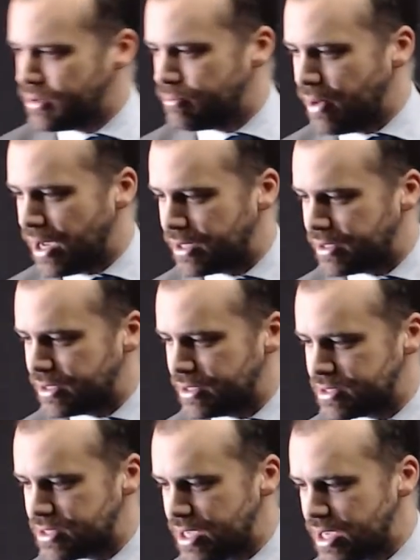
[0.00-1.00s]
But
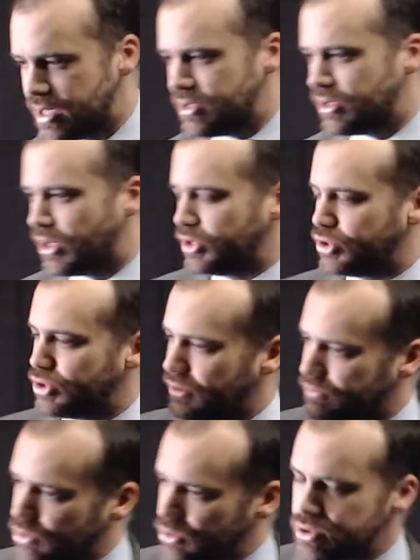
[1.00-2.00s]
instead, I should have
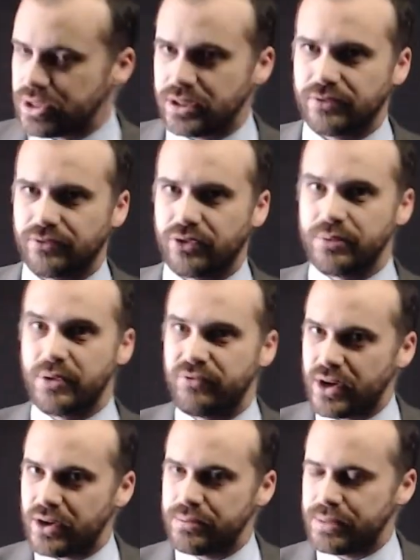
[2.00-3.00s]
looked at it from the
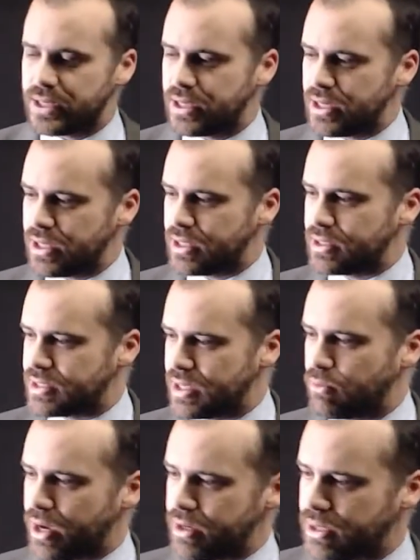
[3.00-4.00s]
very beginning and said,
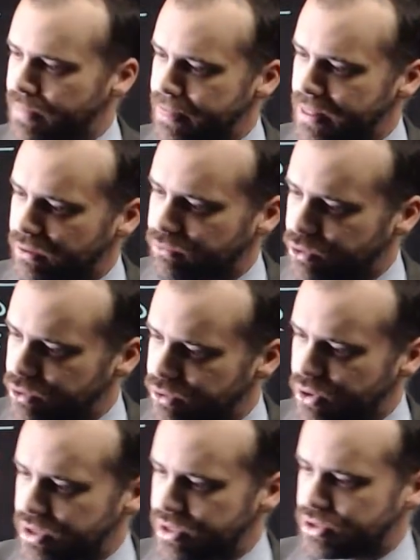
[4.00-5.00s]
wait a minute, root
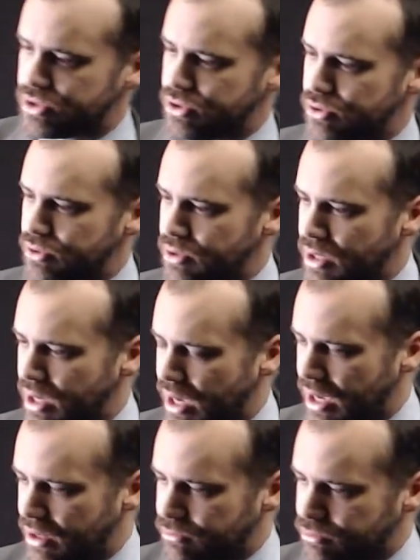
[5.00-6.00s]
32
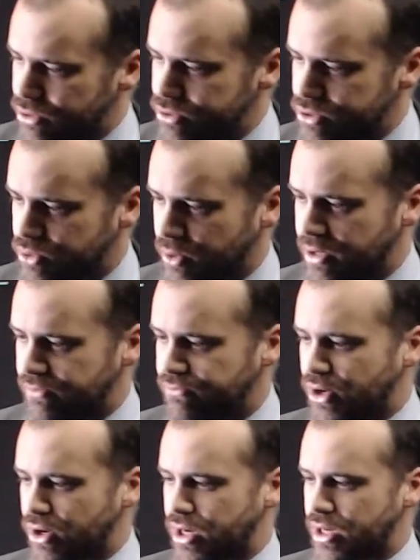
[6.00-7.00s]
and root
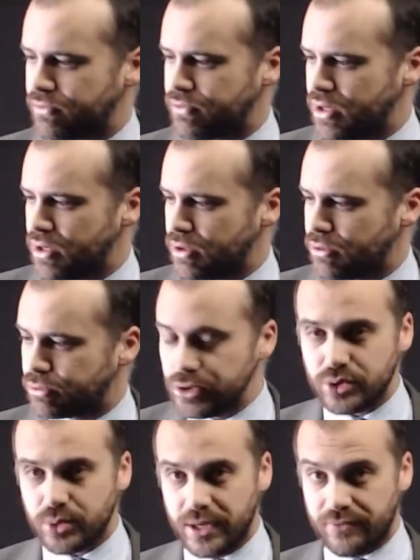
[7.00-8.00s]
25, Root
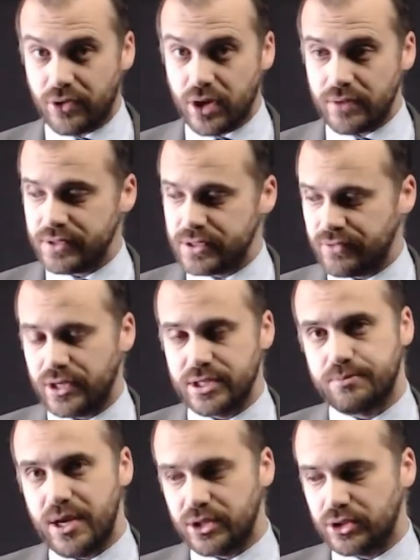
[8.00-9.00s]
25 is very
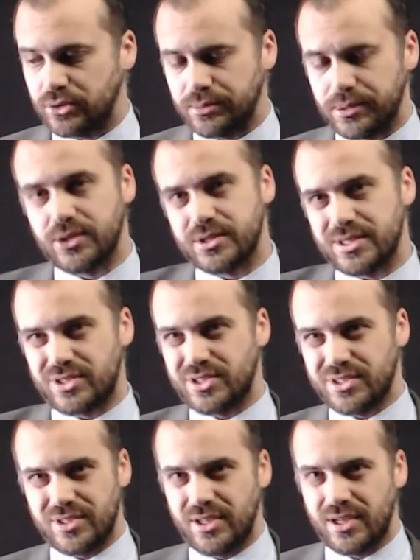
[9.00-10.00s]
special because it's
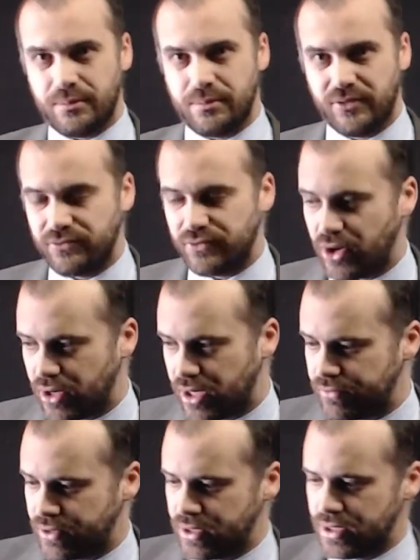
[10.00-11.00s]
just the number 5.
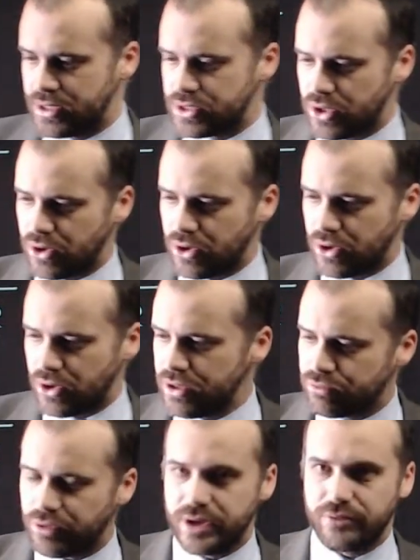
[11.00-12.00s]
So I can
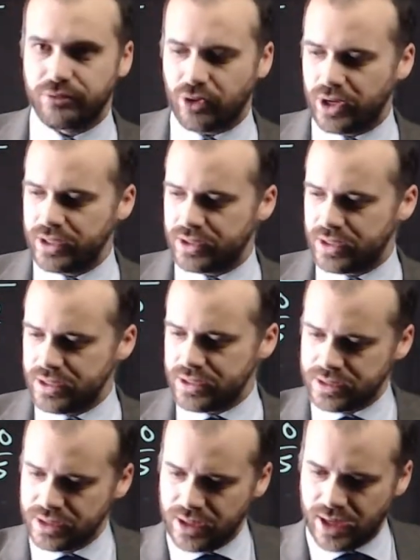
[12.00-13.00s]
rewrite this
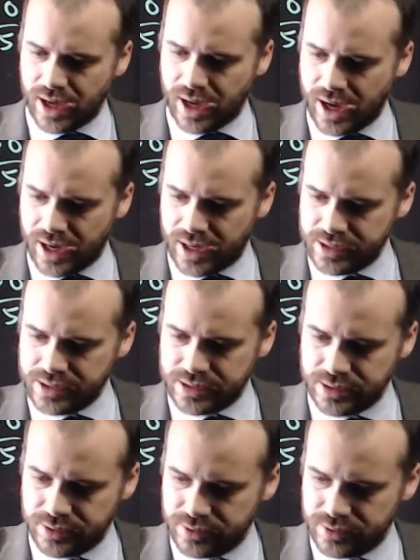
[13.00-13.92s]
as